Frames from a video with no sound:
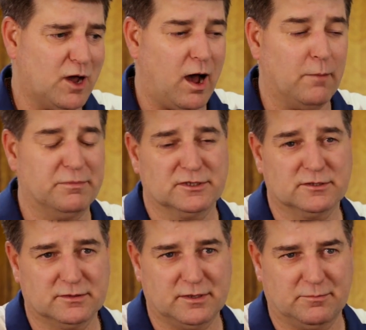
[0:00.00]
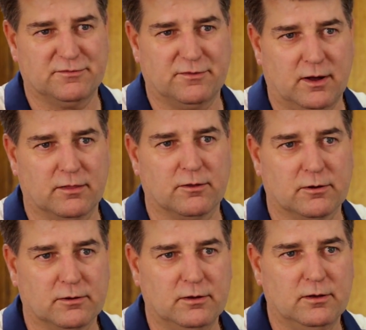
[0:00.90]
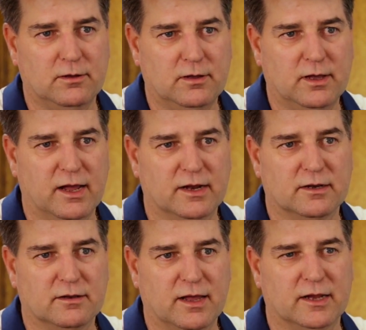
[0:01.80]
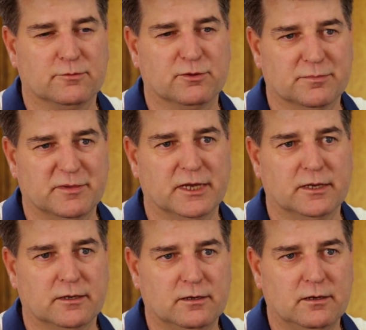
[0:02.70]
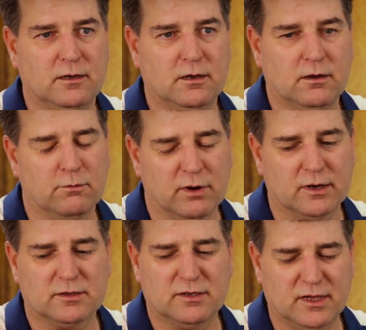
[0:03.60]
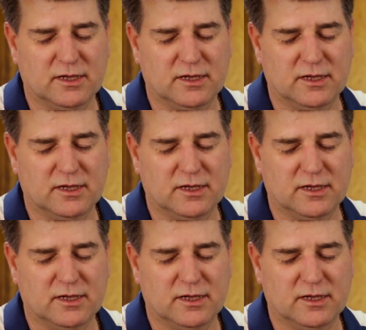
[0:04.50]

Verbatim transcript: compass that my father had had with me, where it,